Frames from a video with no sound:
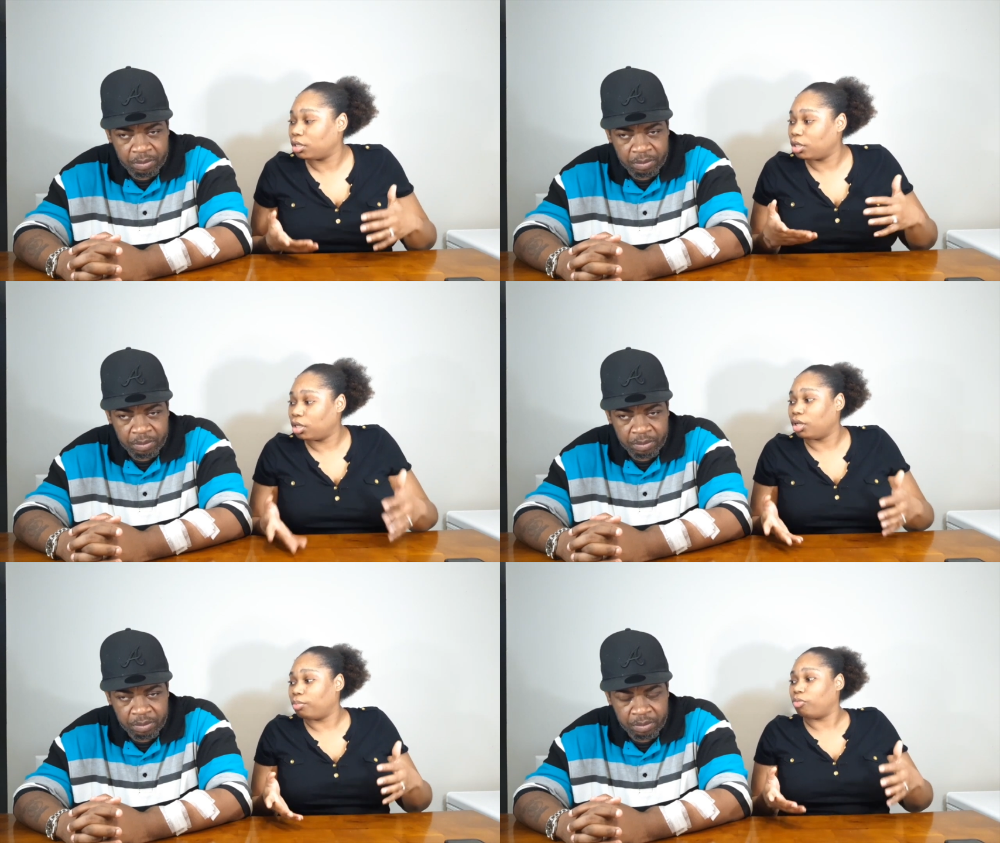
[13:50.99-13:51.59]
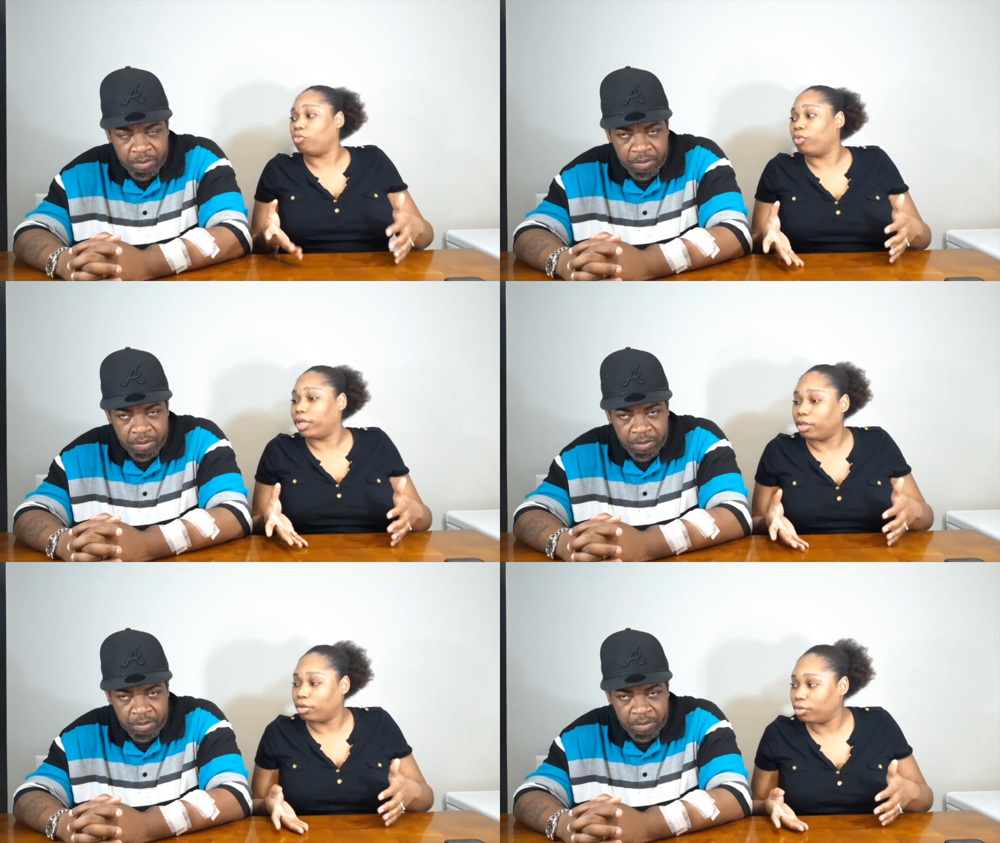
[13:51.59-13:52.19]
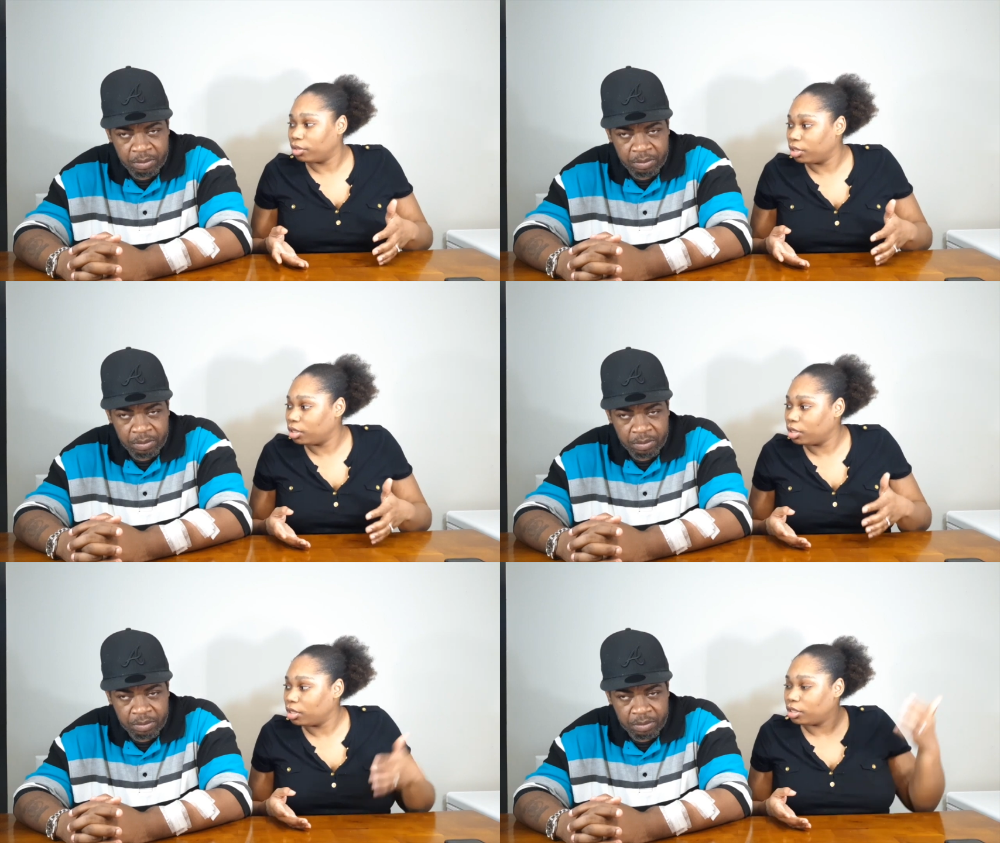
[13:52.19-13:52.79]
Speaker 1: up well
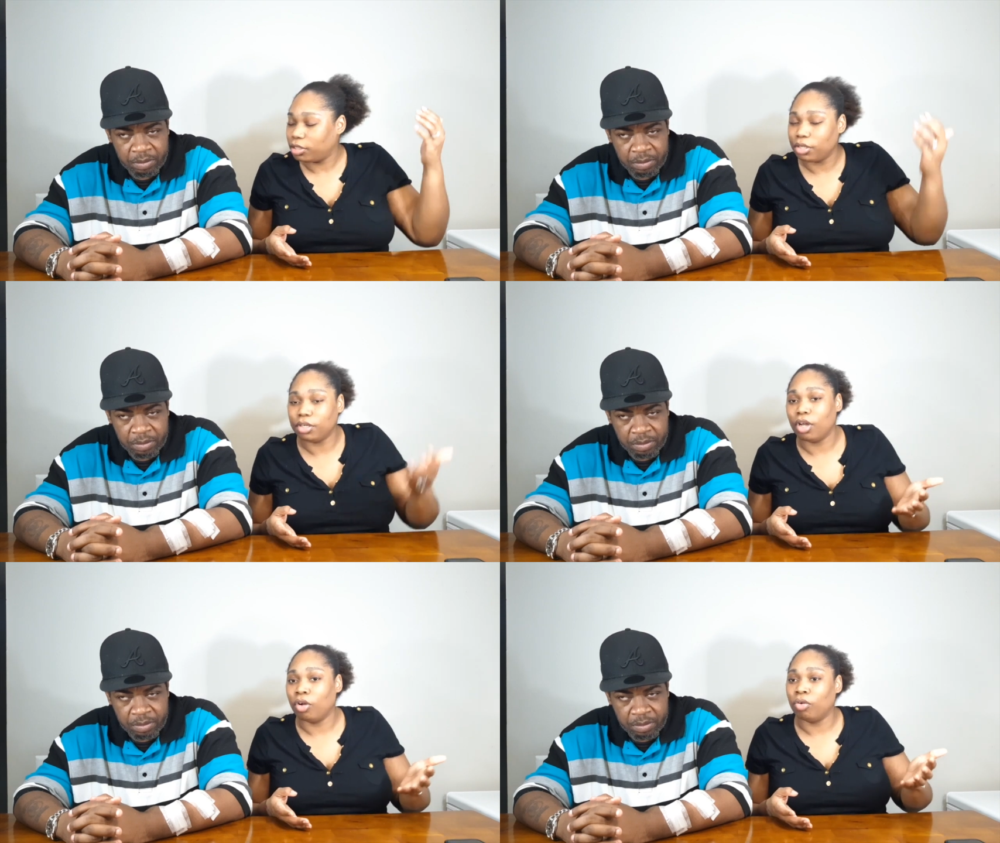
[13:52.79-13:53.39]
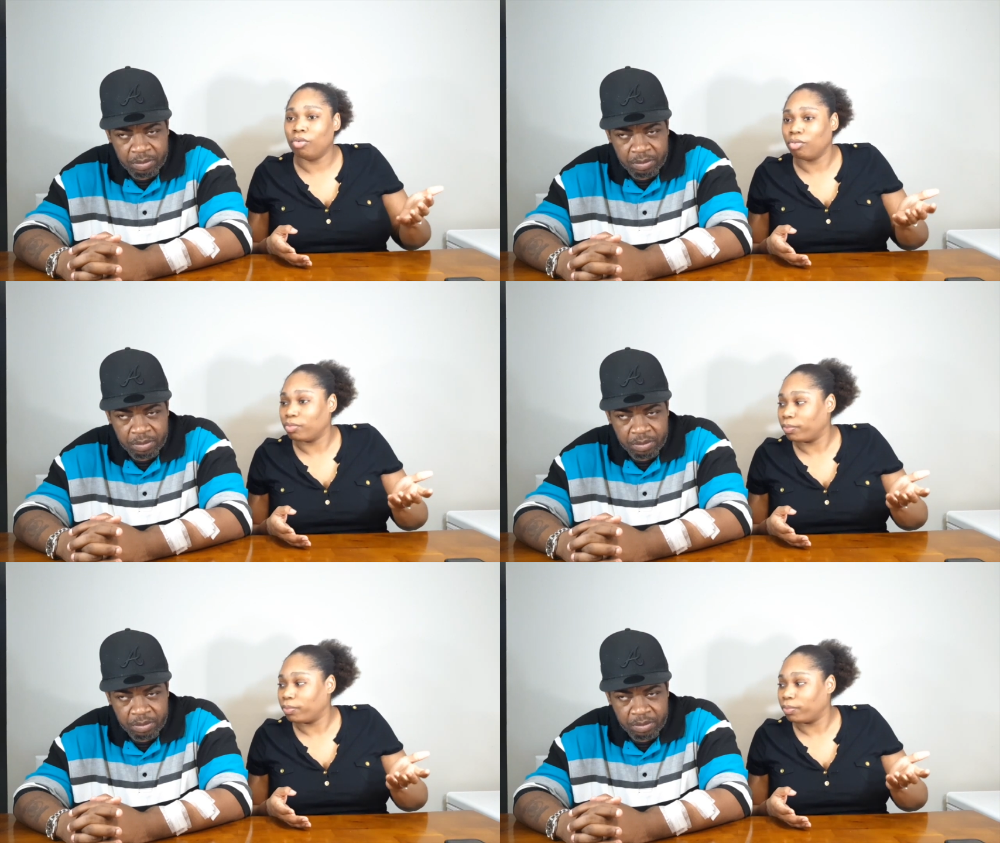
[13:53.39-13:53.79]
to know